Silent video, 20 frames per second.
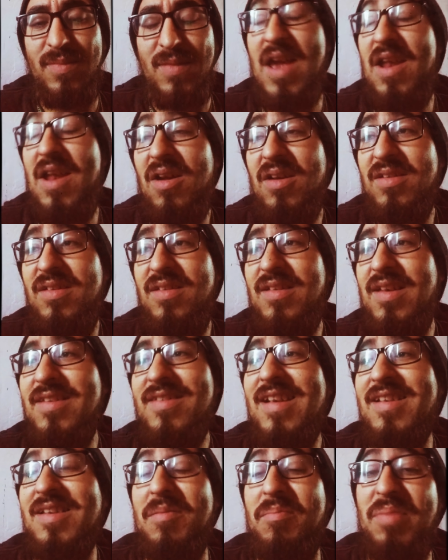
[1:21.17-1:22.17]
And honestly,
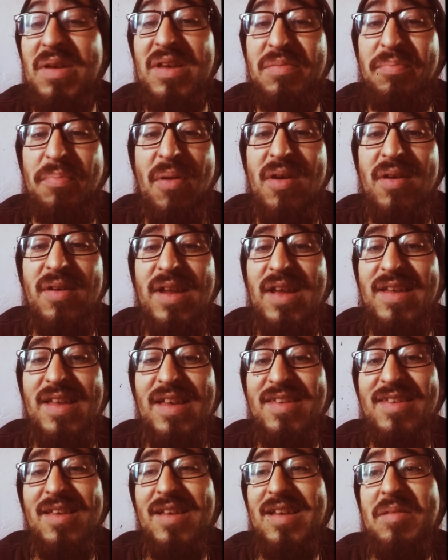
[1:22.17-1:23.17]
that's like the best part. Like,
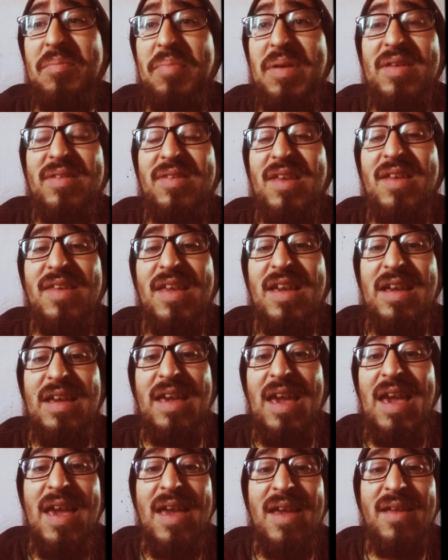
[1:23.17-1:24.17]
that's like the best thing they could
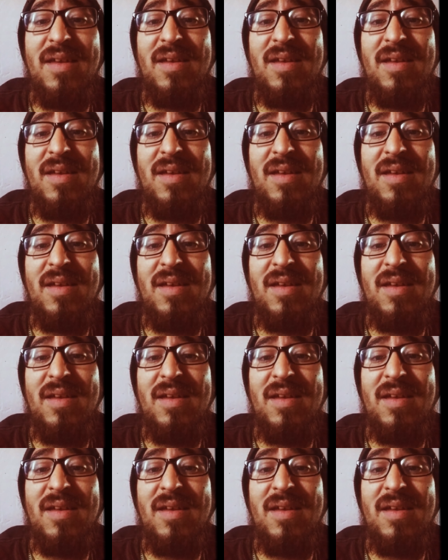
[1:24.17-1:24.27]
get.